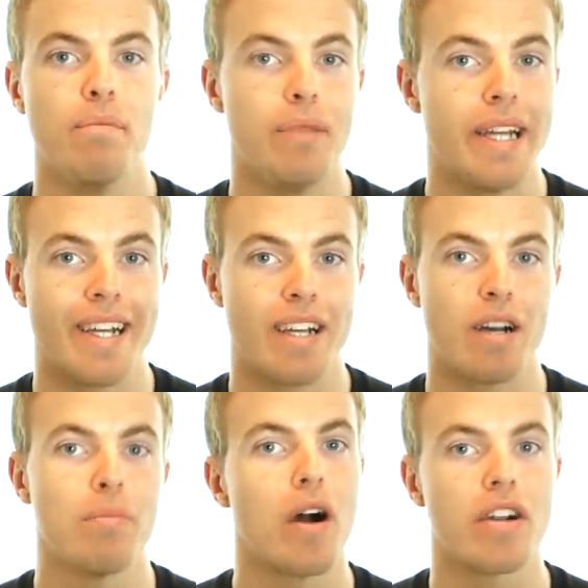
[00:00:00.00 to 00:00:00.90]
being a
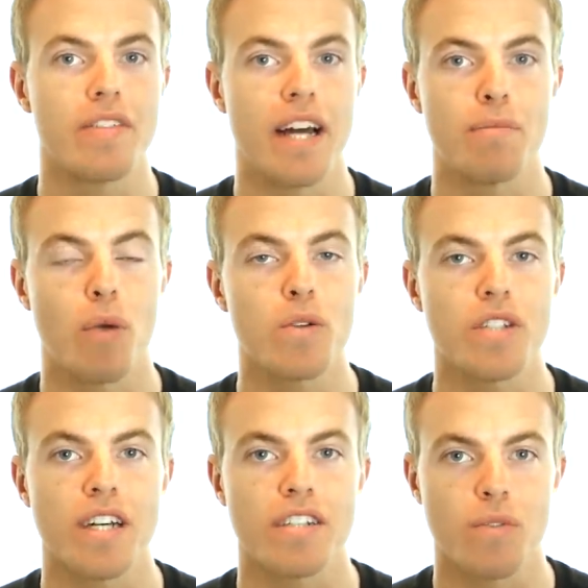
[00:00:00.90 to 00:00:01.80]
part of that
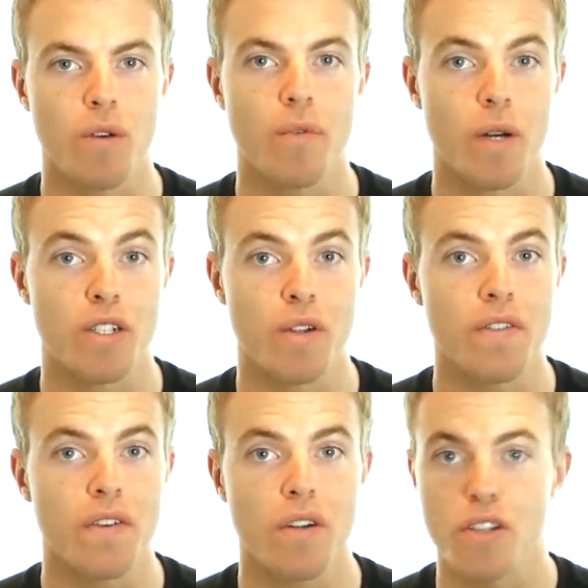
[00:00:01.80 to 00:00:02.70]
process
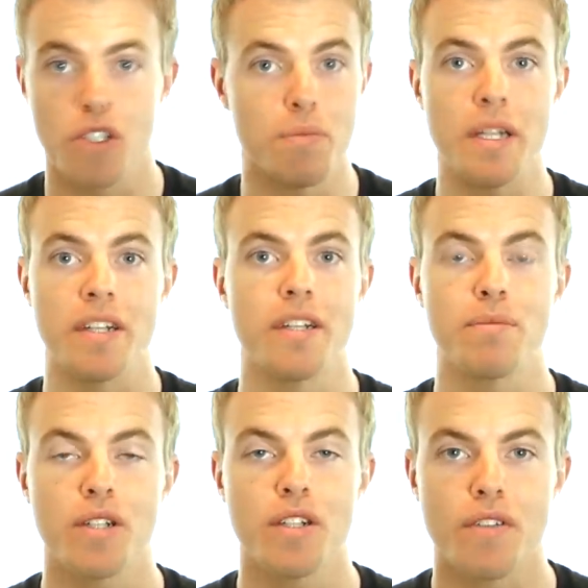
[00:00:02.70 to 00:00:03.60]
whatsoever, just being the
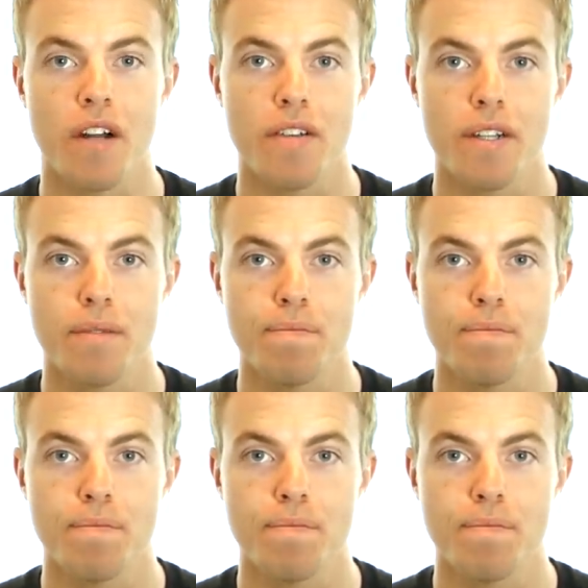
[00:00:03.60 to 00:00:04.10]
observer of it